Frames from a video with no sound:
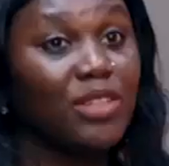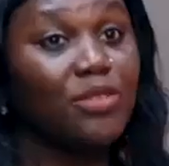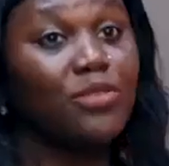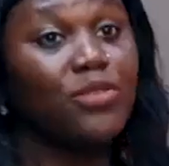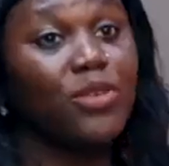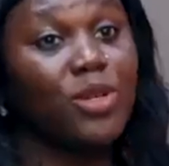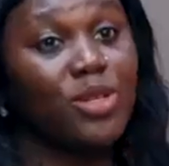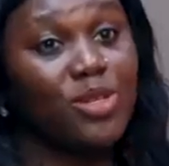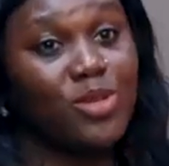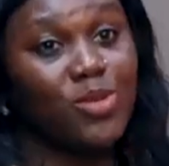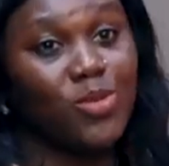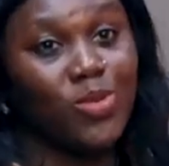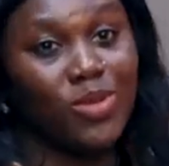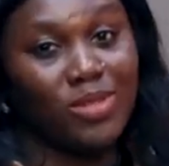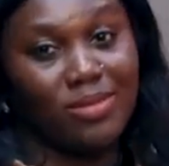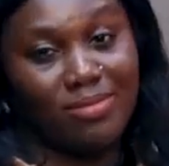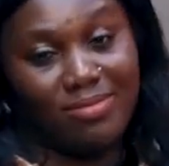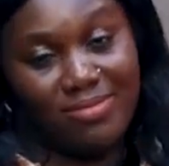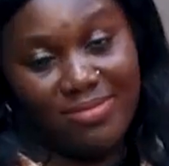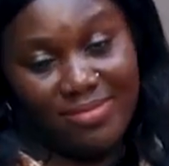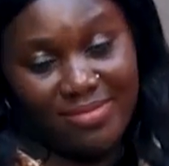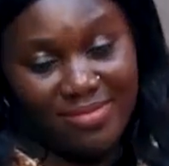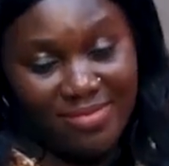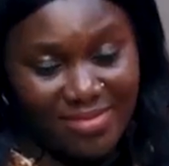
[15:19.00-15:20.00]
The first
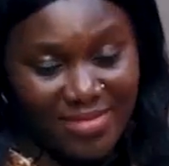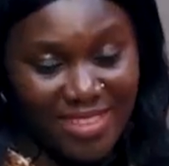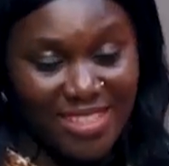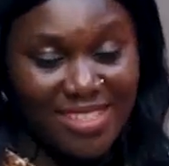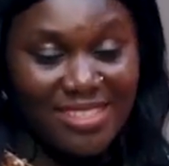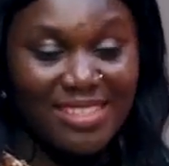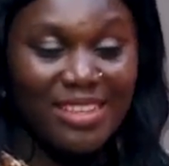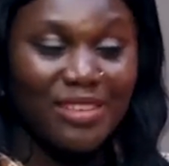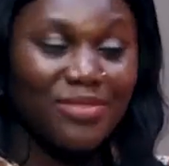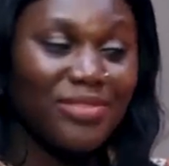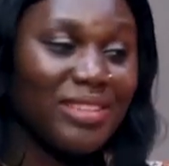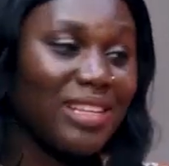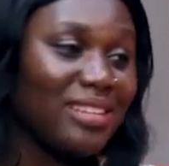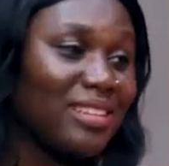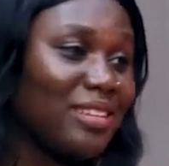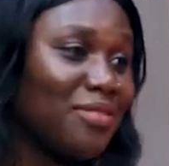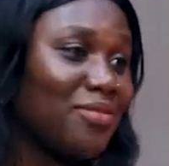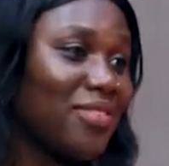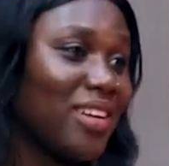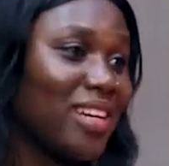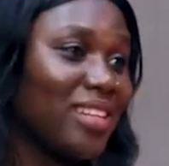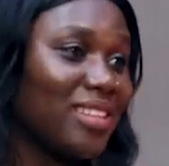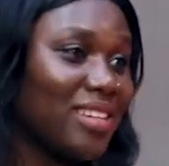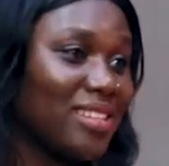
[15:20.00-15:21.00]
one is definitely
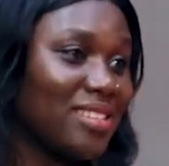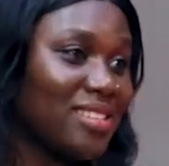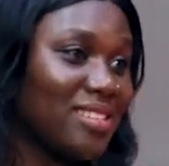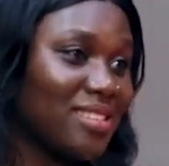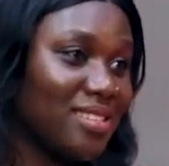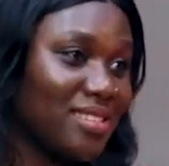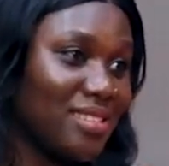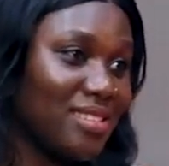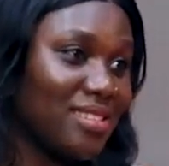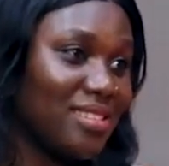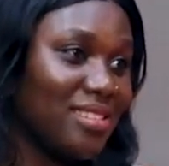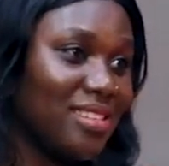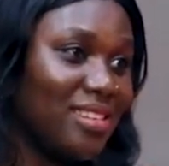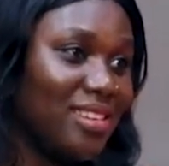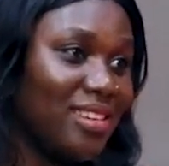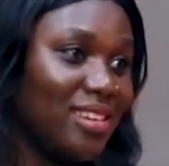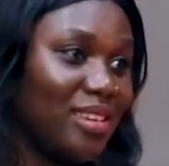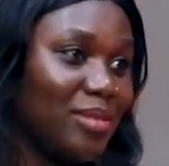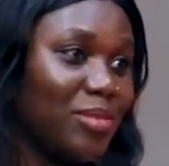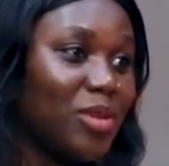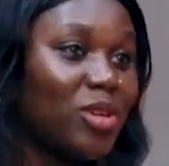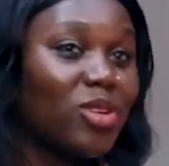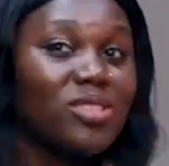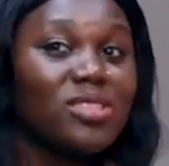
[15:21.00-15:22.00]
finances,
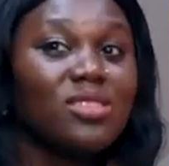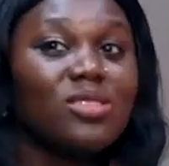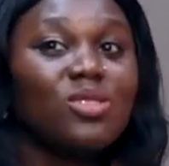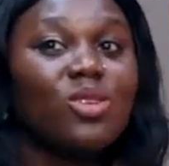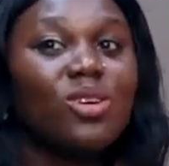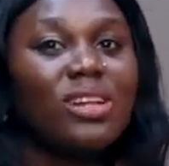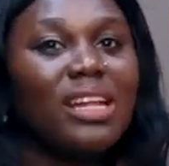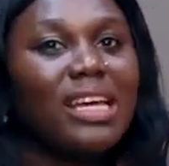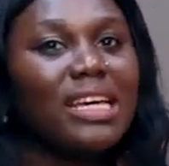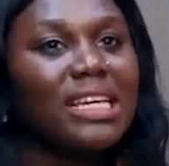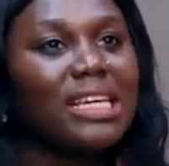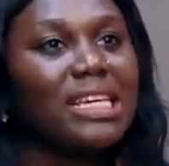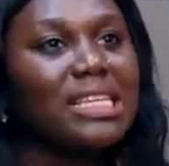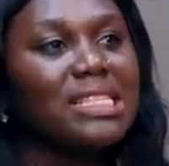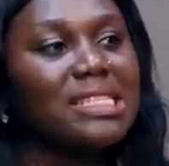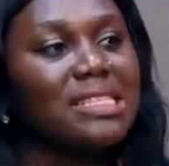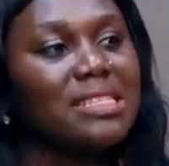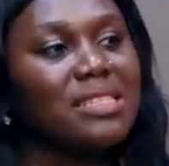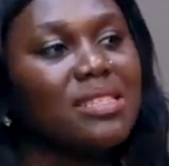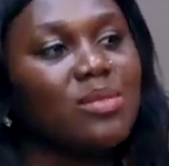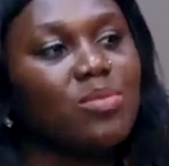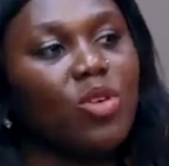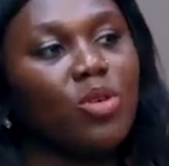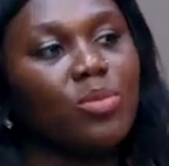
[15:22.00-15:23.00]
because it's not like it's
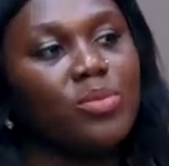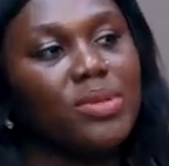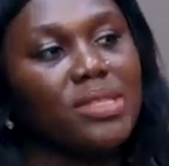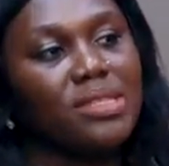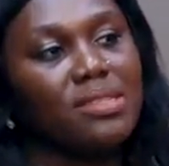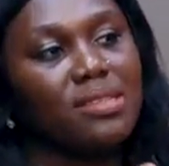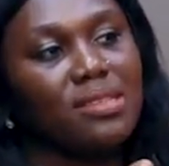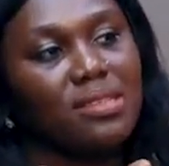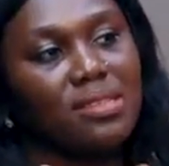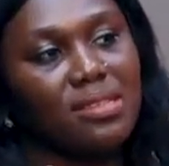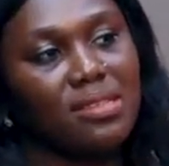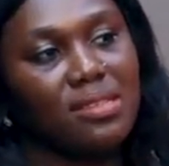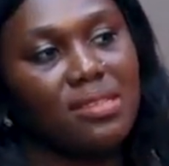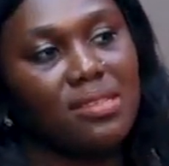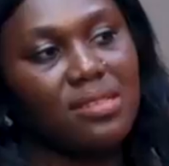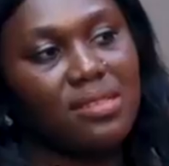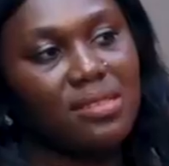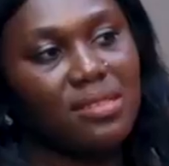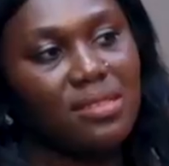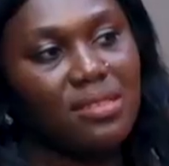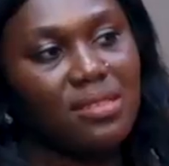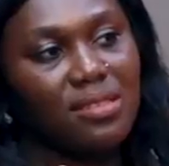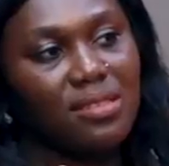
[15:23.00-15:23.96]
a small business.